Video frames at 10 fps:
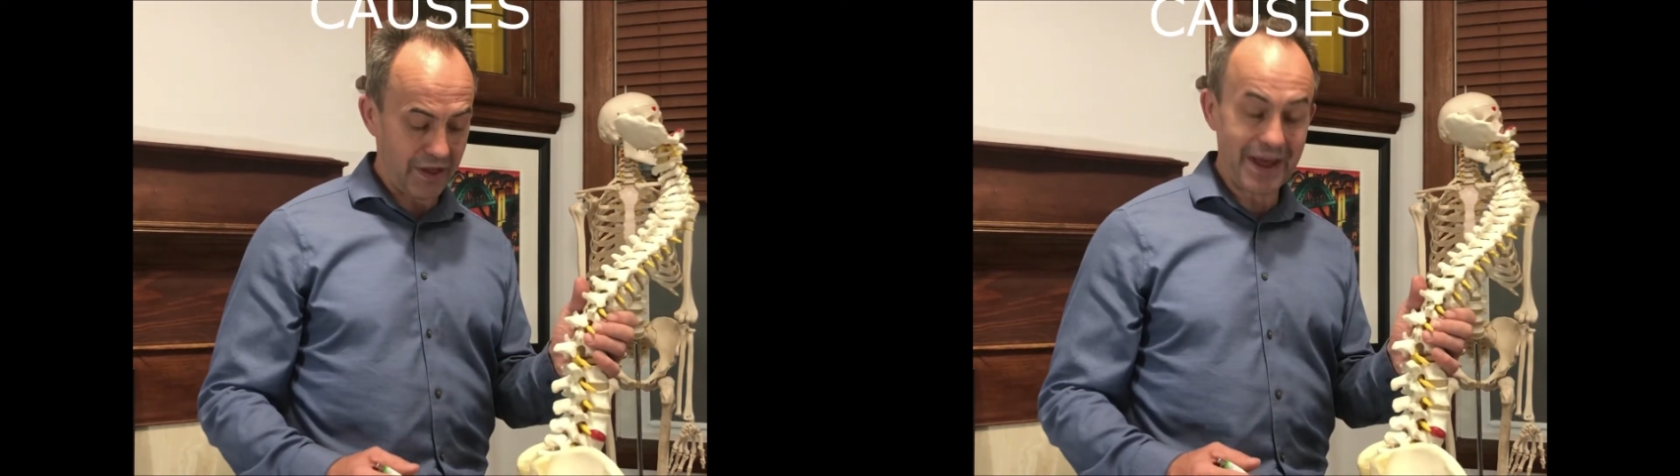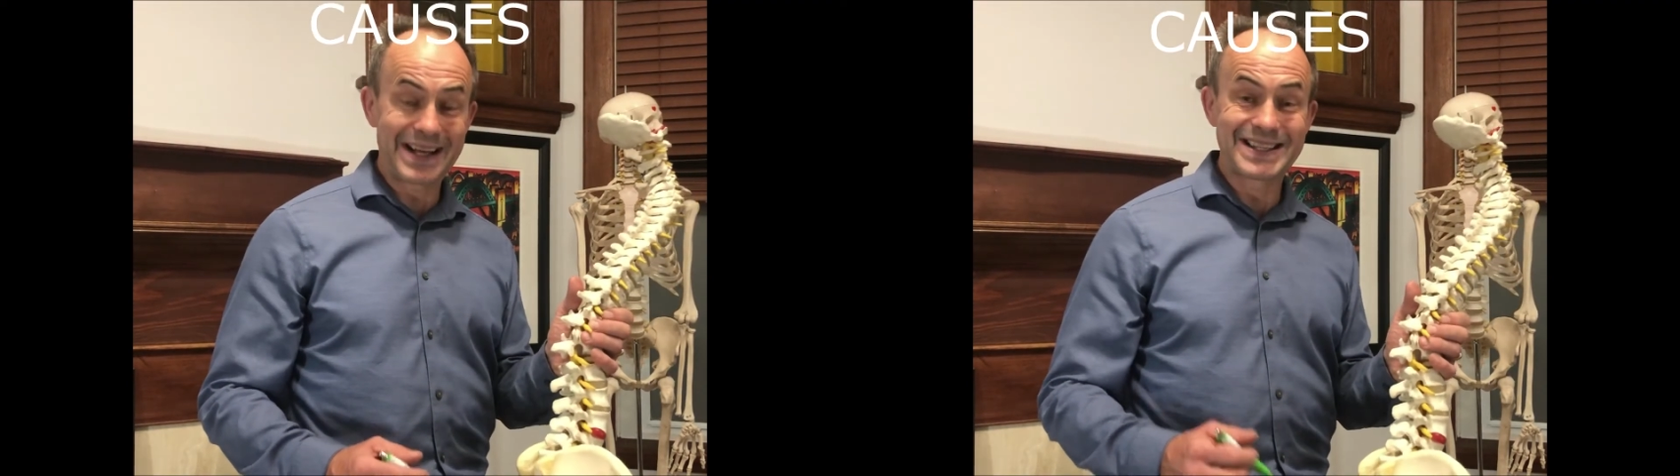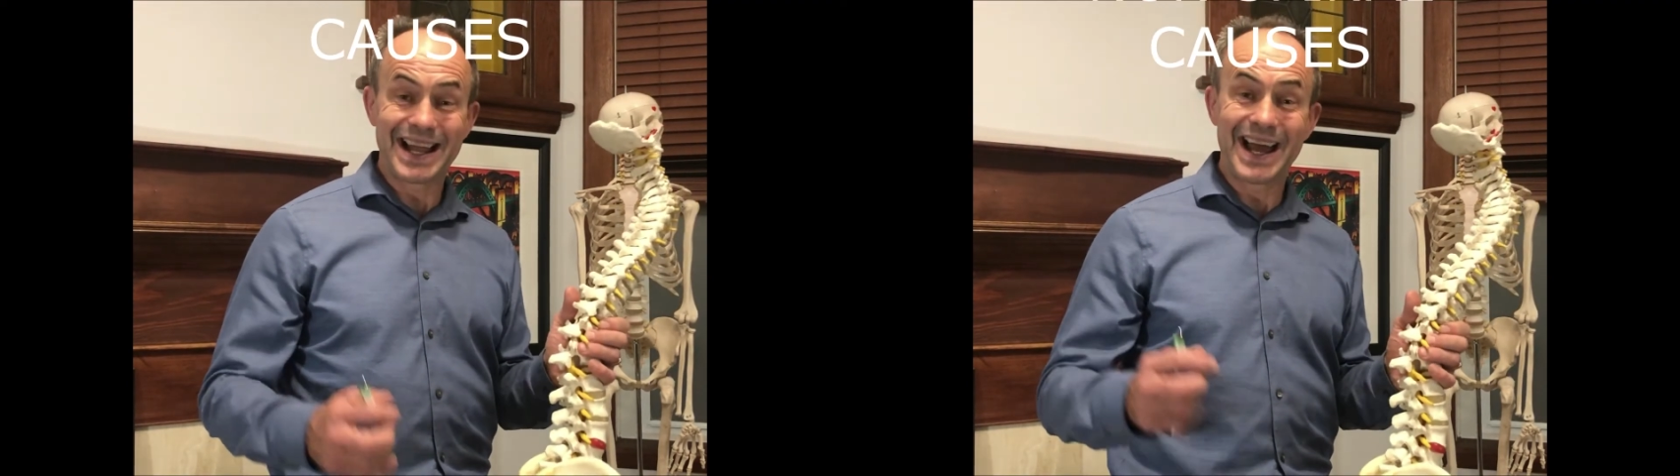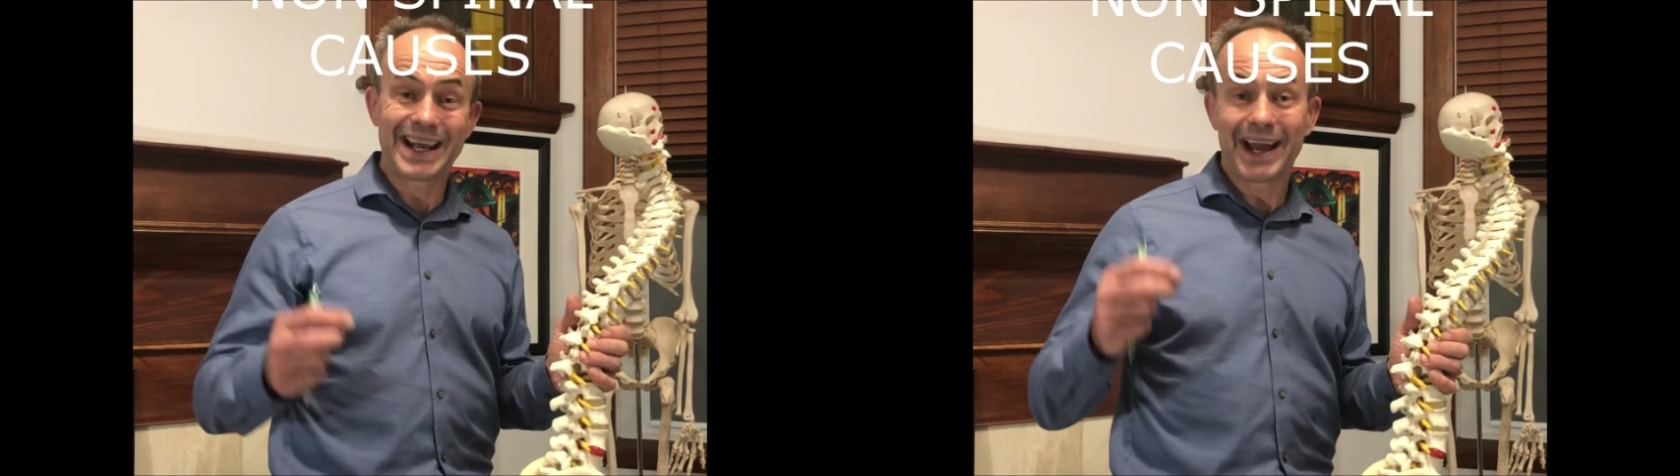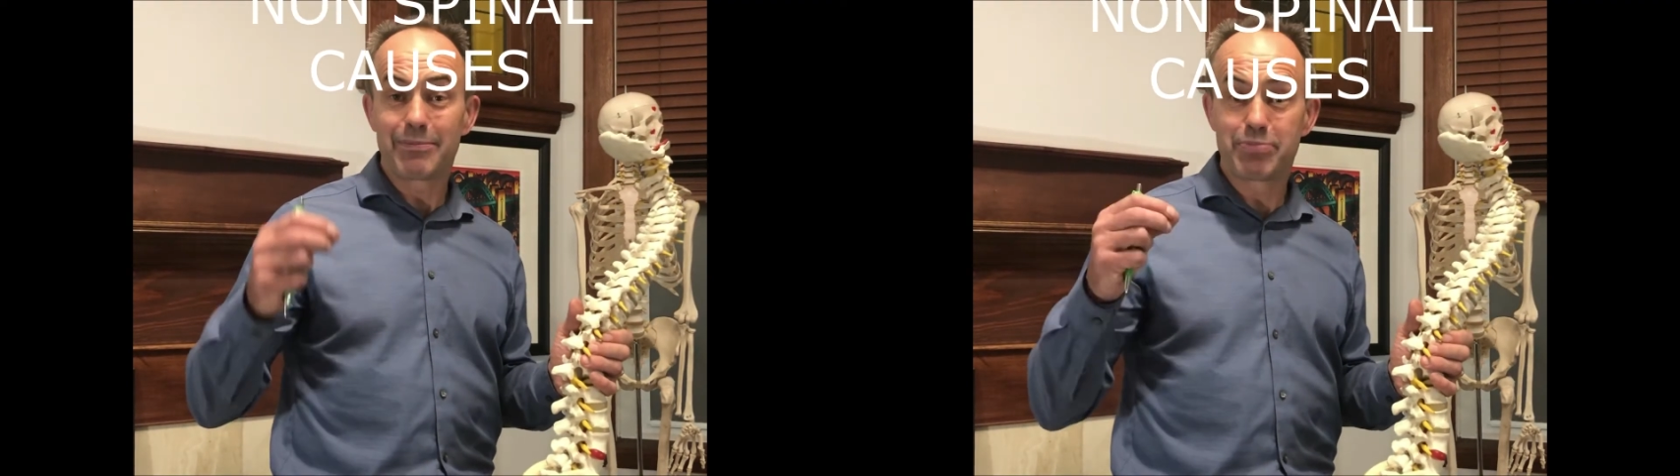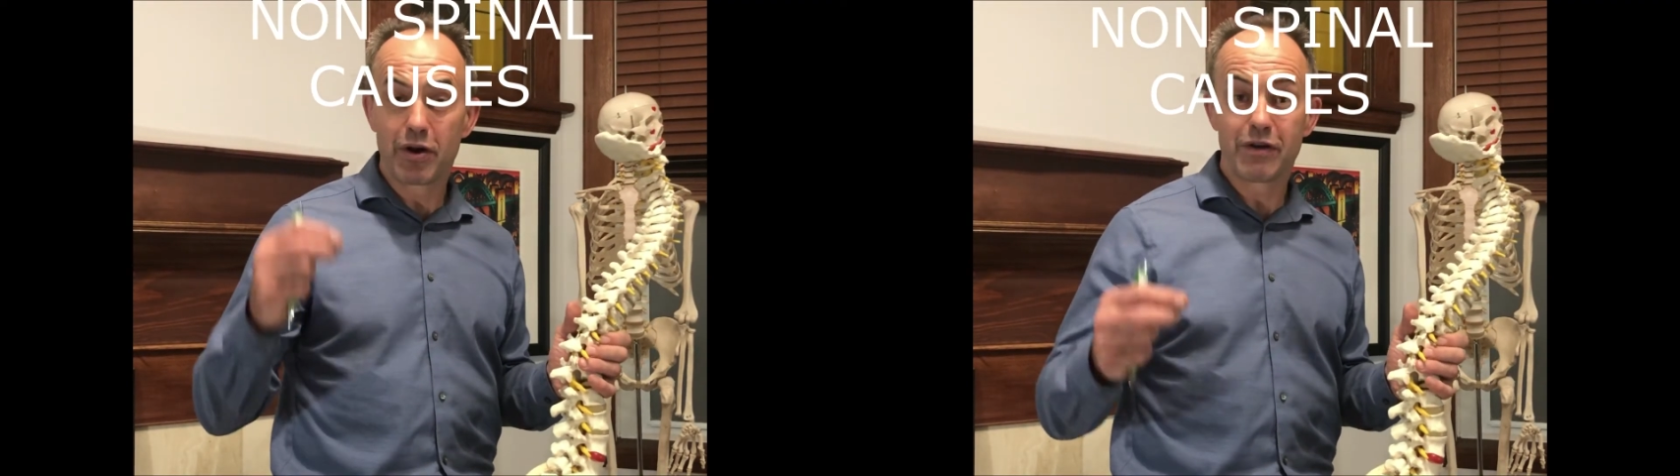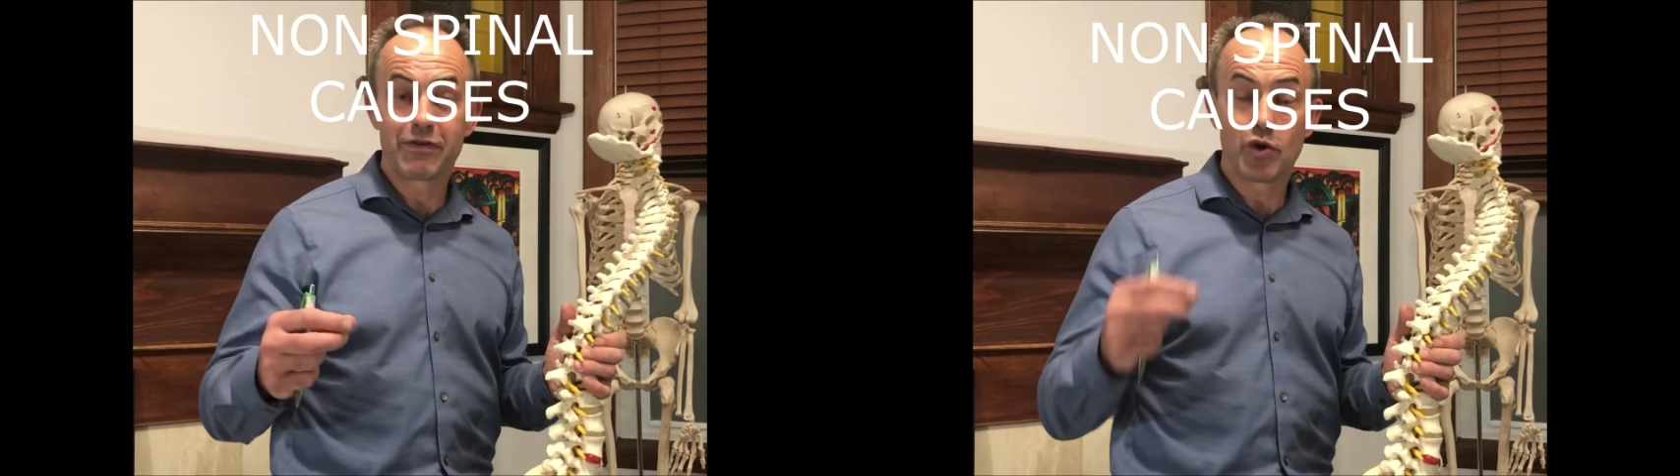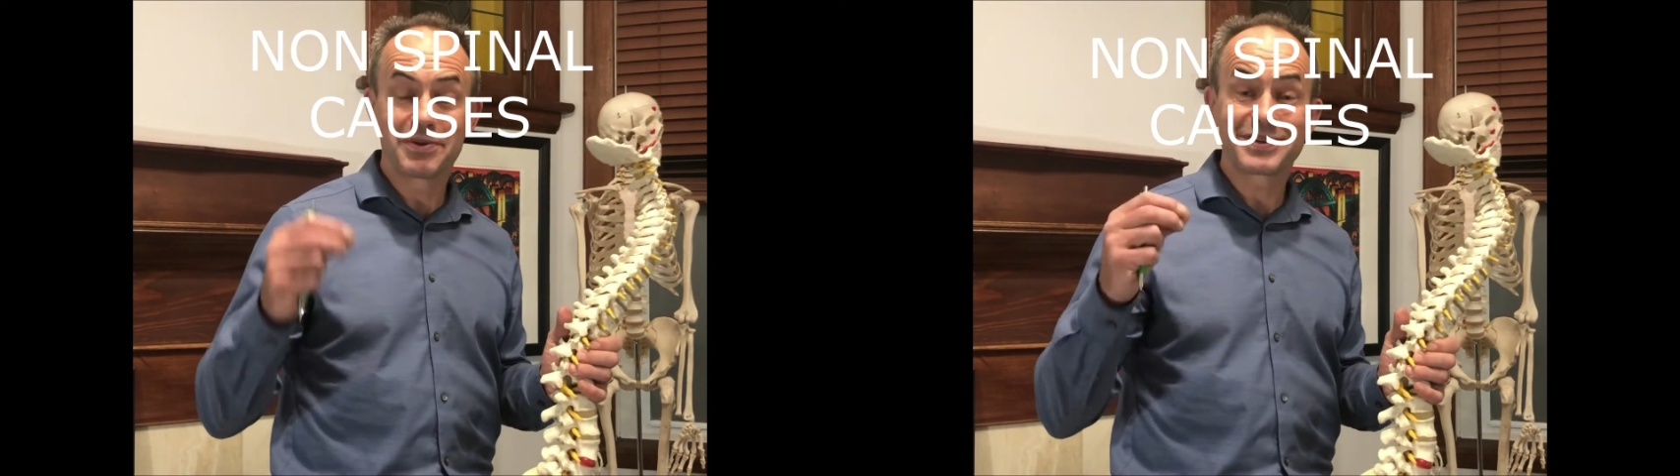things like
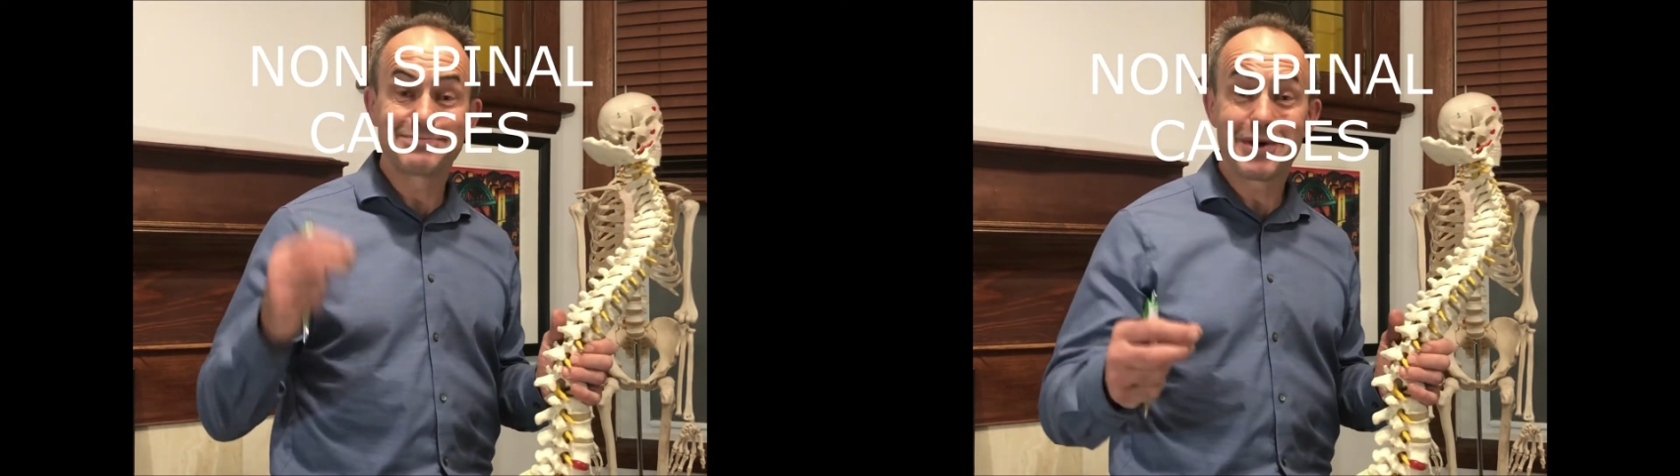piriformis